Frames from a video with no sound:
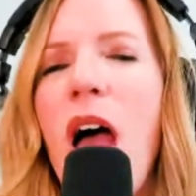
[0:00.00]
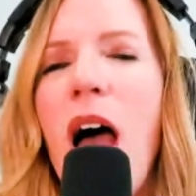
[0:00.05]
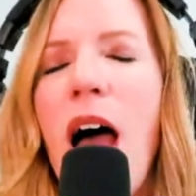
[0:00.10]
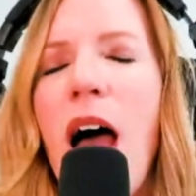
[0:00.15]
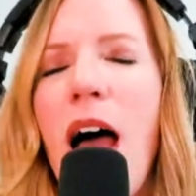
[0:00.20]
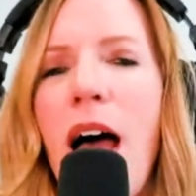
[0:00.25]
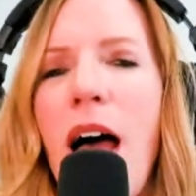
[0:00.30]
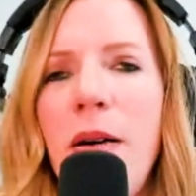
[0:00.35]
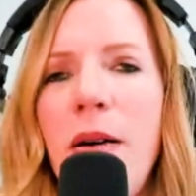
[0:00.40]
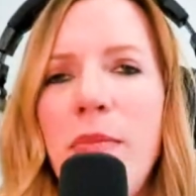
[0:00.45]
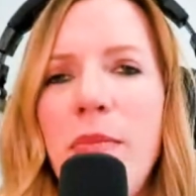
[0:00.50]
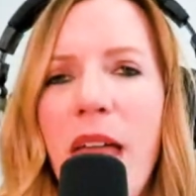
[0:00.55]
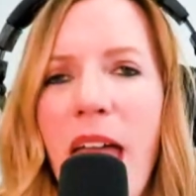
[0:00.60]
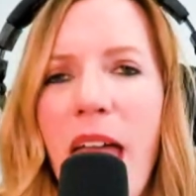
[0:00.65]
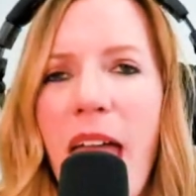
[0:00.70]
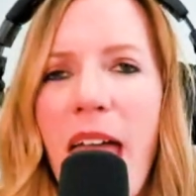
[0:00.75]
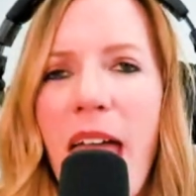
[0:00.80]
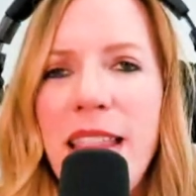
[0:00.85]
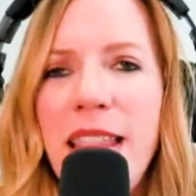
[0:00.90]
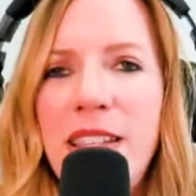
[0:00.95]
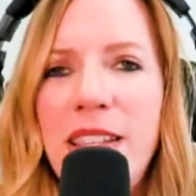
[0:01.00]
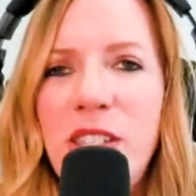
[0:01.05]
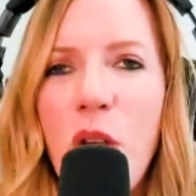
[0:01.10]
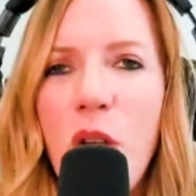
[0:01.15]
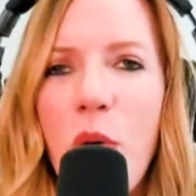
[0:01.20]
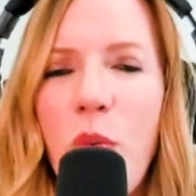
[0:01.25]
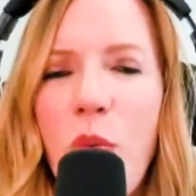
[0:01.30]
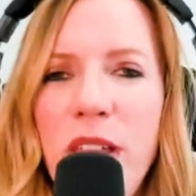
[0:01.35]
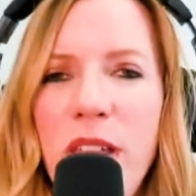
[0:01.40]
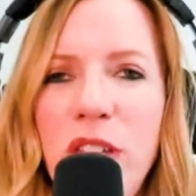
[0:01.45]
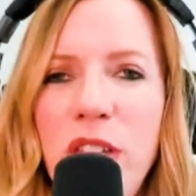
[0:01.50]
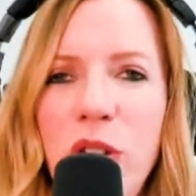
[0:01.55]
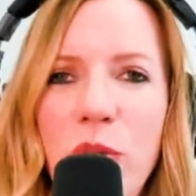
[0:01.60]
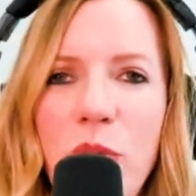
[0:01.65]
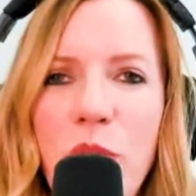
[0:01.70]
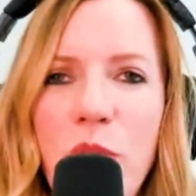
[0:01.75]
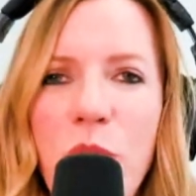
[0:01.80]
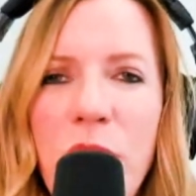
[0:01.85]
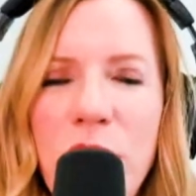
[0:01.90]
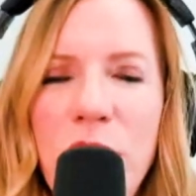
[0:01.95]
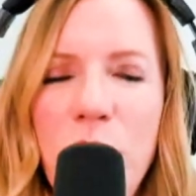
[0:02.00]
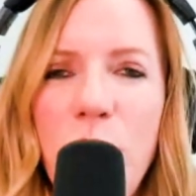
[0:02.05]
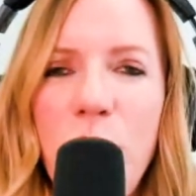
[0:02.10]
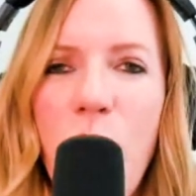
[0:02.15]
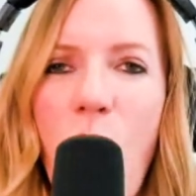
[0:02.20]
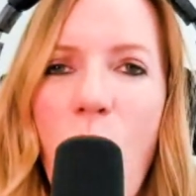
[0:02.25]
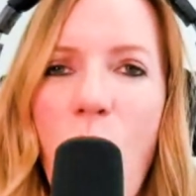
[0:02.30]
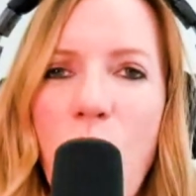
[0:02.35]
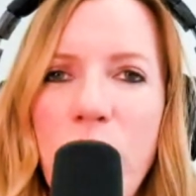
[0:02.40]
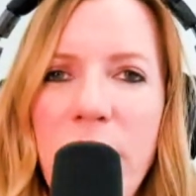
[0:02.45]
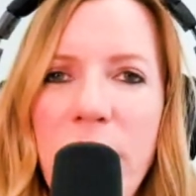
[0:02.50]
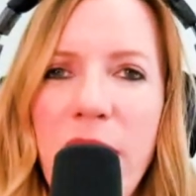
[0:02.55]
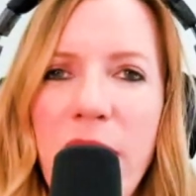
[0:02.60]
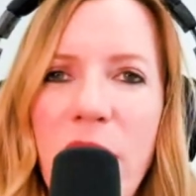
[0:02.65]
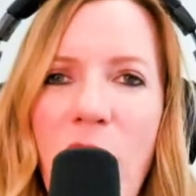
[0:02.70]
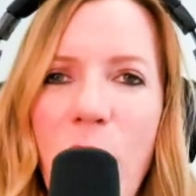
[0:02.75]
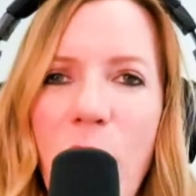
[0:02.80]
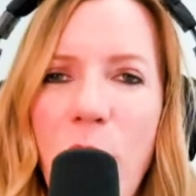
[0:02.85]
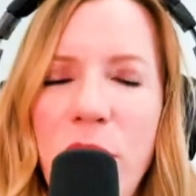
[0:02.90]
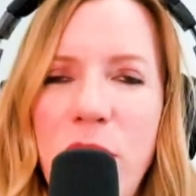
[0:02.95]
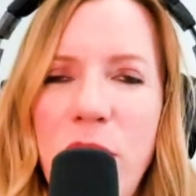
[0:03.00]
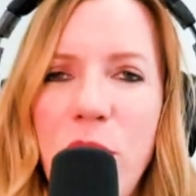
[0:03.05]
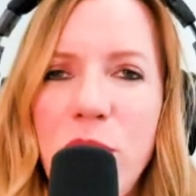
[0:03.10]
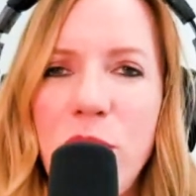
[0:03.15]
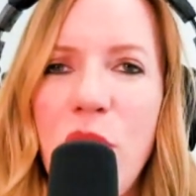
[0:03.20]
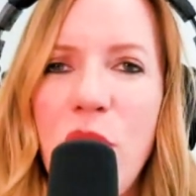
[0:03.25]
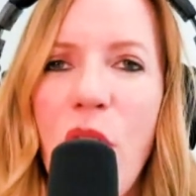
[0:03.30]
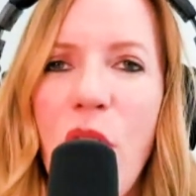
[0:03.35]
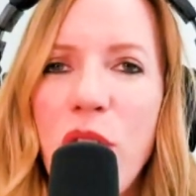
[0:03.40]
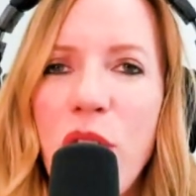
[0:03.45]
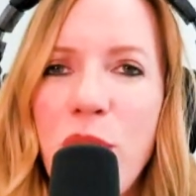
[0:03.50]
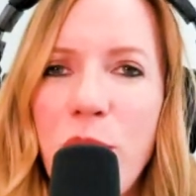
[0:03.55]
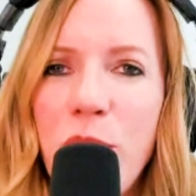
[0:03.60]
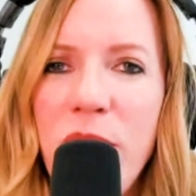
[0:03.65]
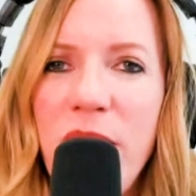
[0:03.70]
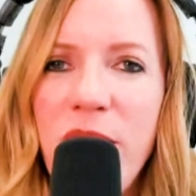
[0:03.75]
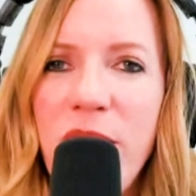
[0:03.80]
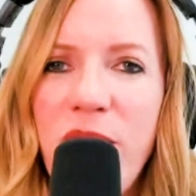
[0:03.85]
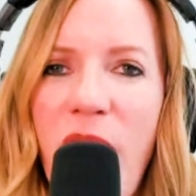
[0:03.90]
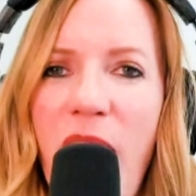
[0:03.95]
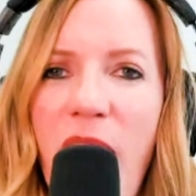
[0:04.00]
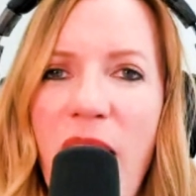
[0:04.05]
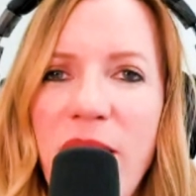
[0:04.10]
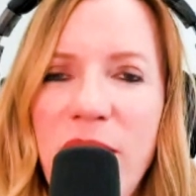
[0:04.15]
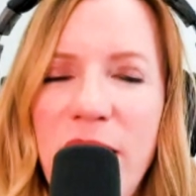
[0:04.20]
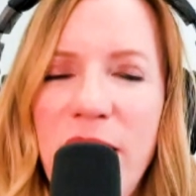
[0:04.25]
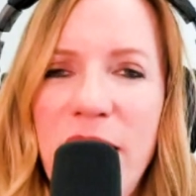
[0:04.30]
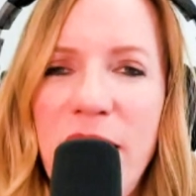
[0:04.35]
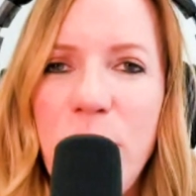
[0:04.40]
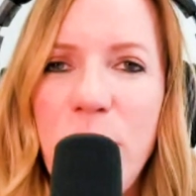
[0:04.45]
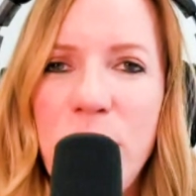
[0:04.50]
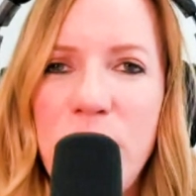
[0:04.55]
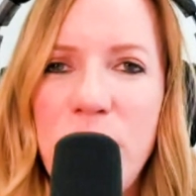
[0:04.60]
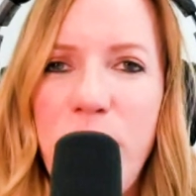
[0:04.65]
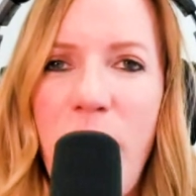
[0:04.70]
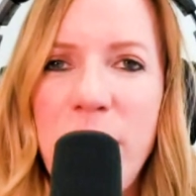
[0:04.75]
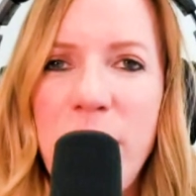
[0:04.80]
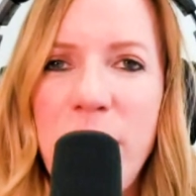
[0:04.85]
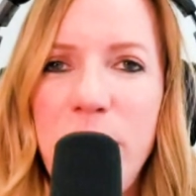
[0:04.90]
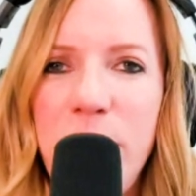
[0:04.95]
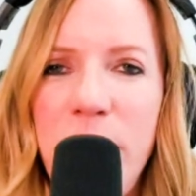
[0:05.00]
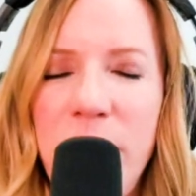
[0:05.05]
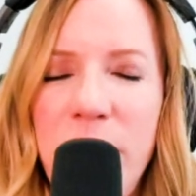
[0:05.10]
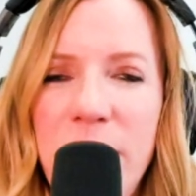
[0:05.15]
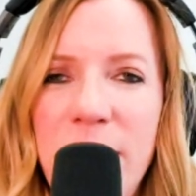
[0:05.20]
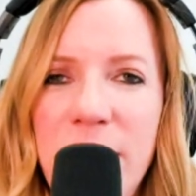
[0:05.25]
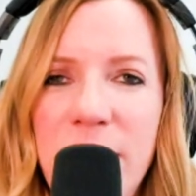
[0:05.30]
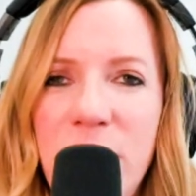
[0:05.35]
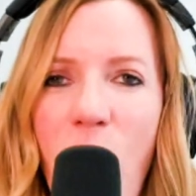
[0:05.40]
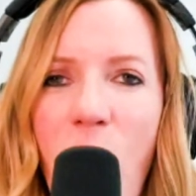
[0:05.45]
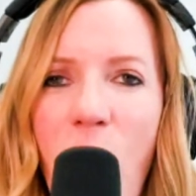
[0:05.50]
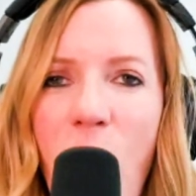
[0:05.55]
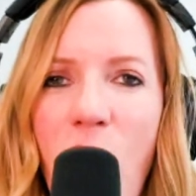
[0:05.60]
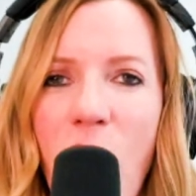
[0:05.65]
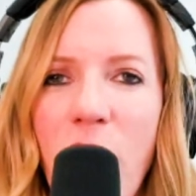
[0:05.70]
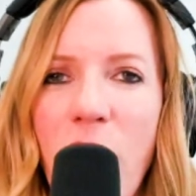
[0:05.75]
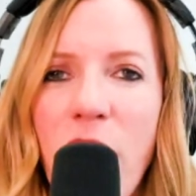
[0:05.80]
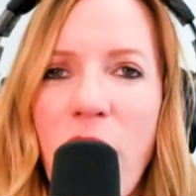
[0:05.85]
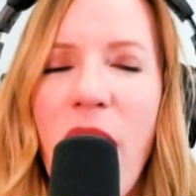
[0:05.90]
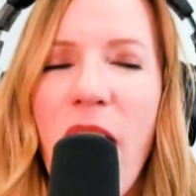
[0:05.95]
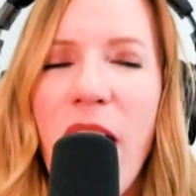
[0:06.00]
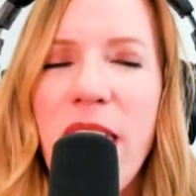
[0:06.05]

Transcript: And so when you hone in on what those 3 to 5 key responsibilities are,